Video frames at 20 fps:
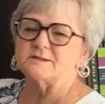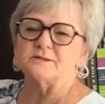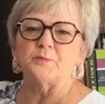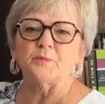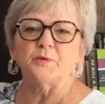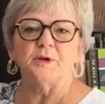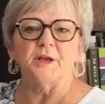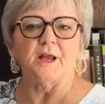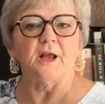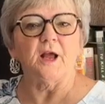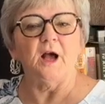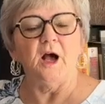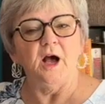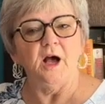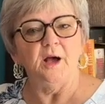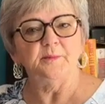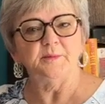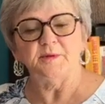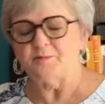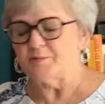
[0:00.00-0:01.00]
a pretty
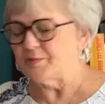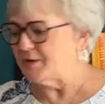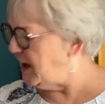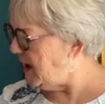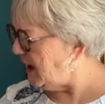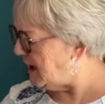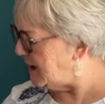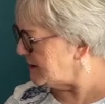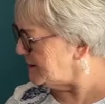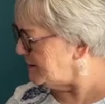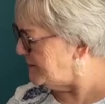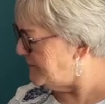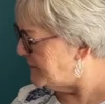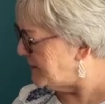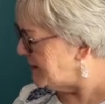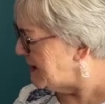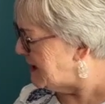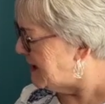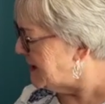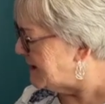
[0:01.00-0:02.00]
common block.
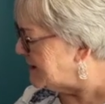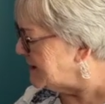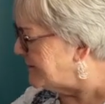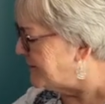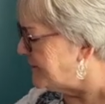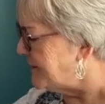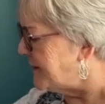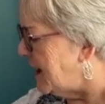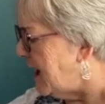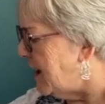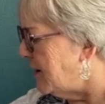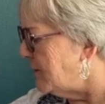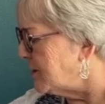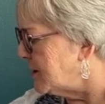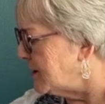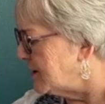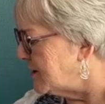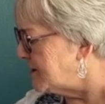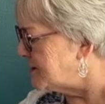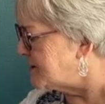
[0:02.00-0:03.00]
The
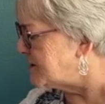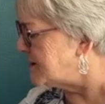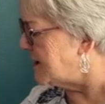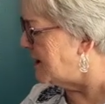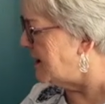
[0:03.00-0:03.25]
flowers